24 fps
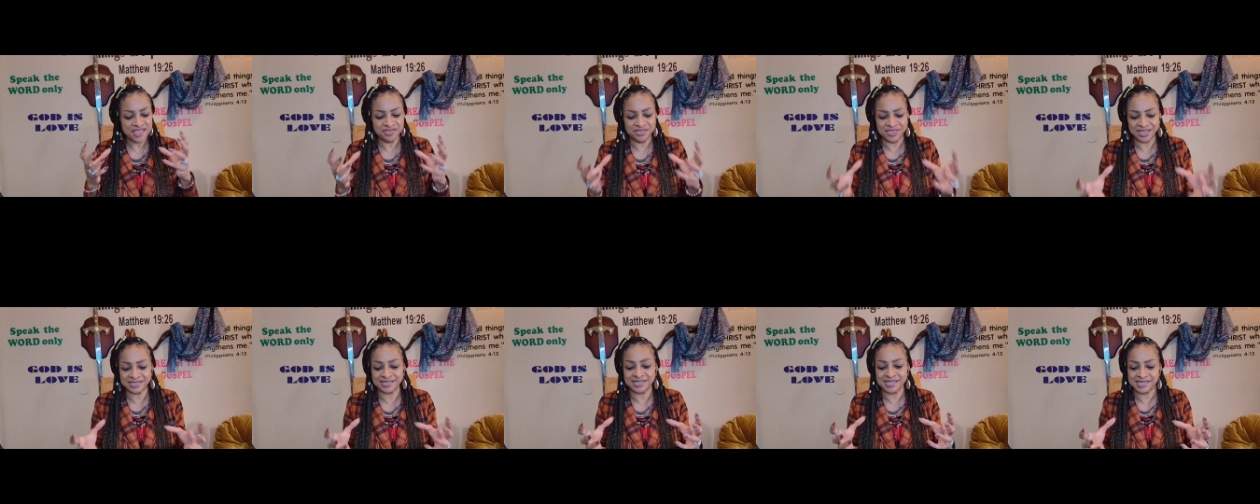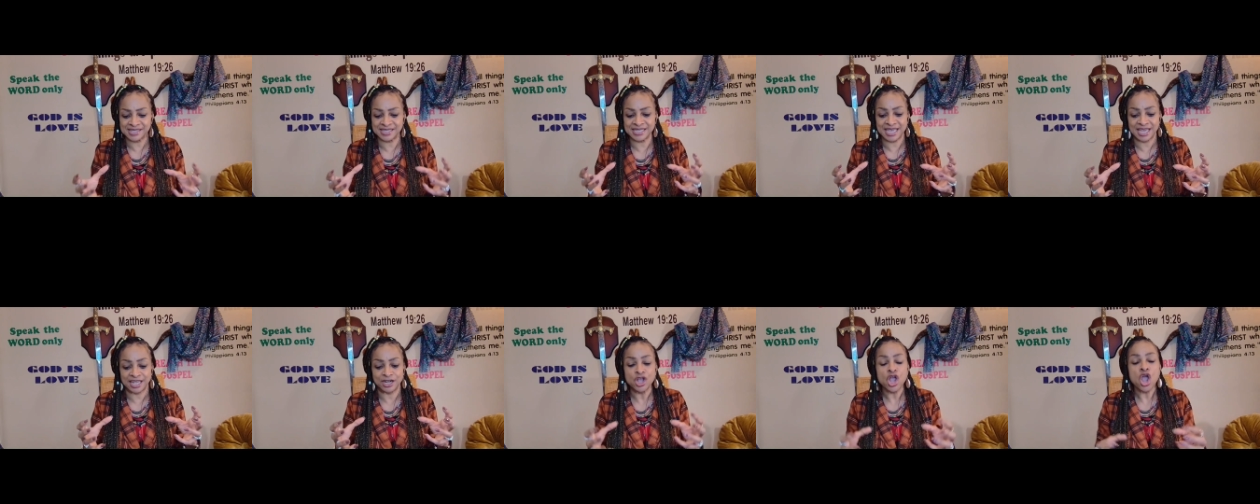This is
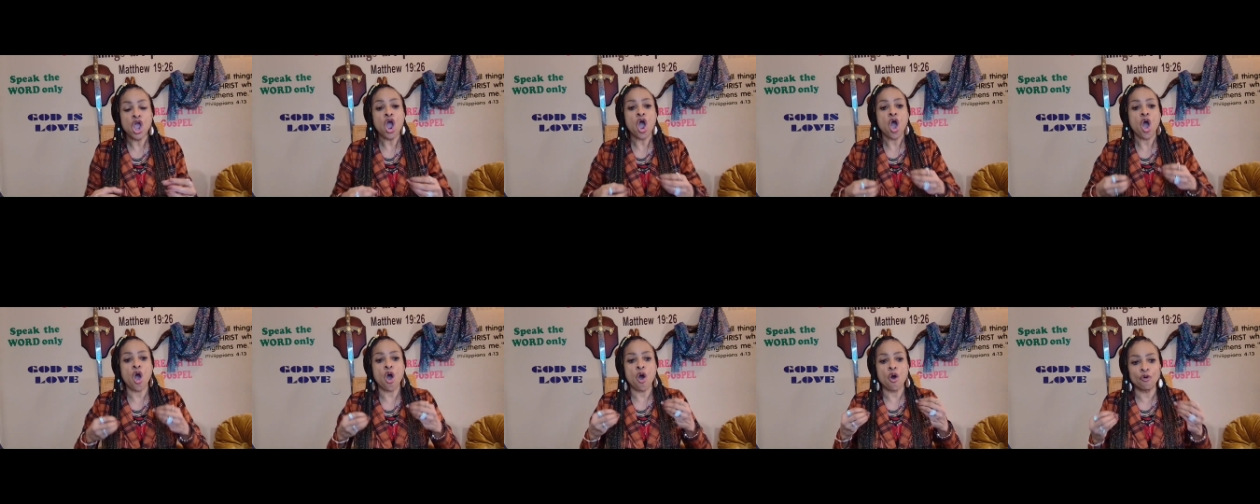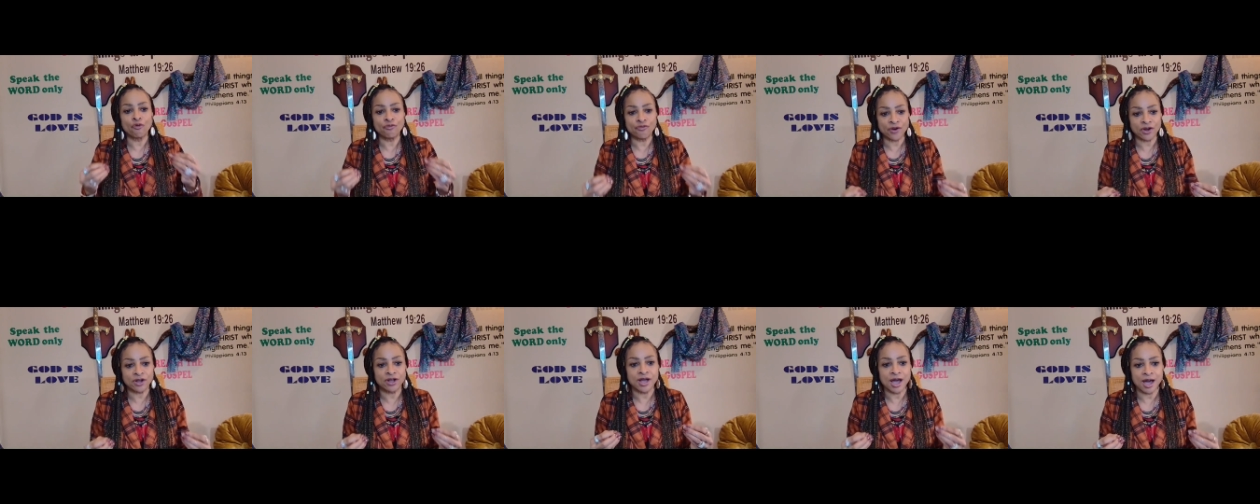it,
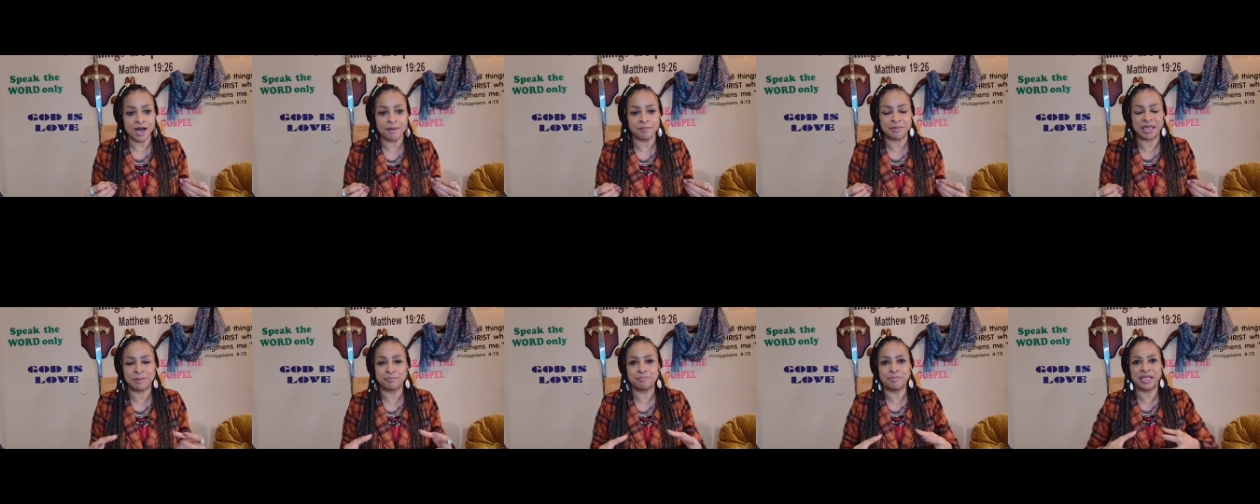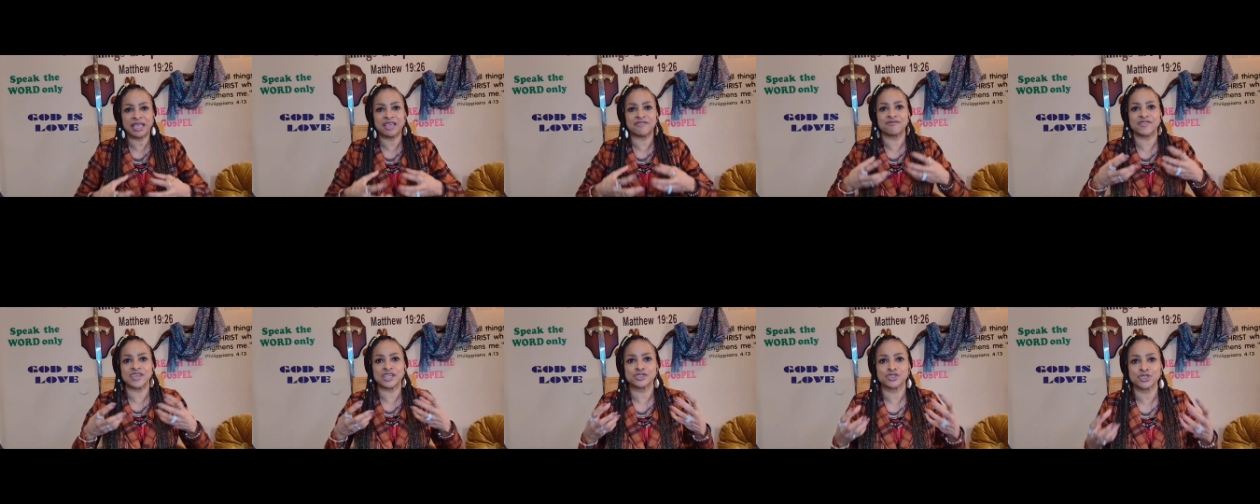overcoming,
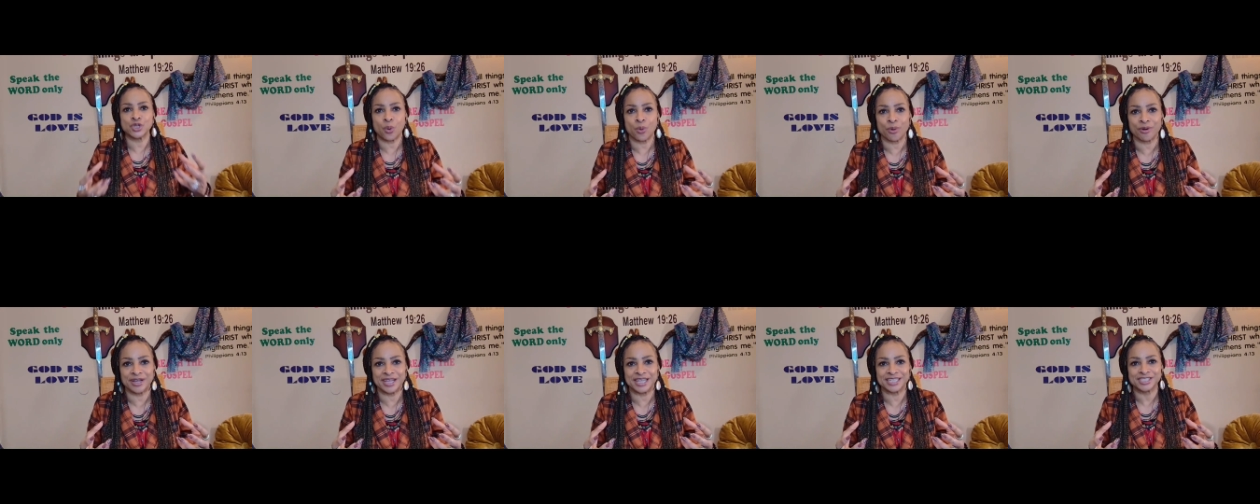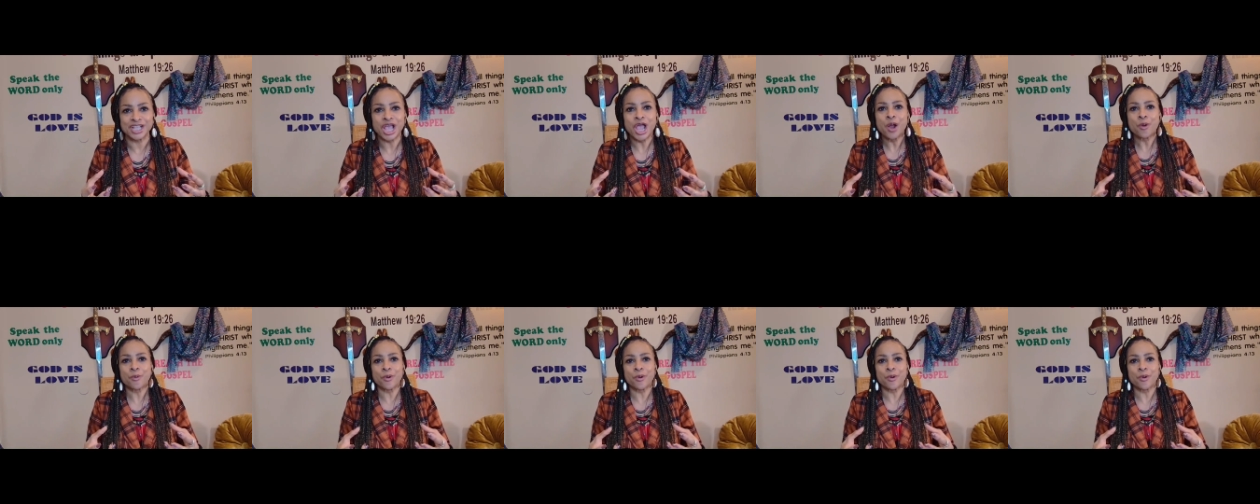being victorious.